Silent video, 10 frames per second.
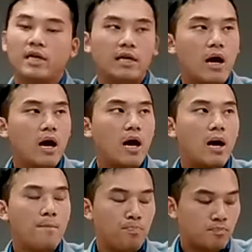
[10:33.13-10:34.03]

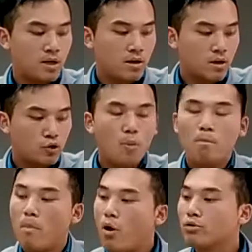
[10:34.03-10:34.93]
the
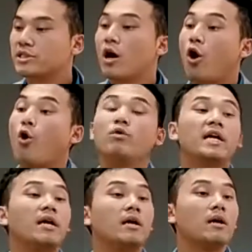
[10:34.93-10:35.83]
most
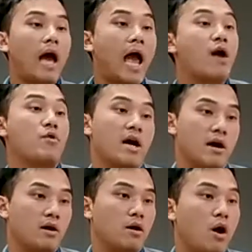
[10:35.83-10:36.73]
holy area
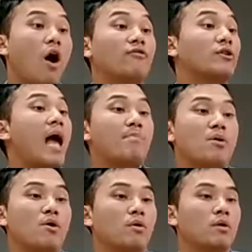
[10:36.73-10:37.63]
of the
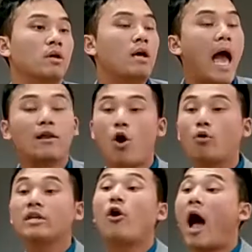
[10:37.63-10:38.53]
temple. And
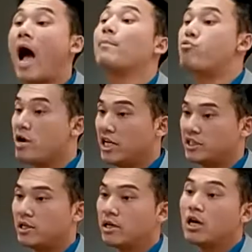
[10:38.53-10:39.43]
only the high
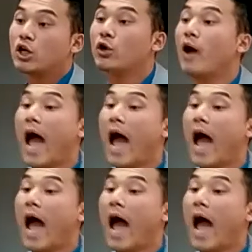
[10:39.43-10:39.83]
priest could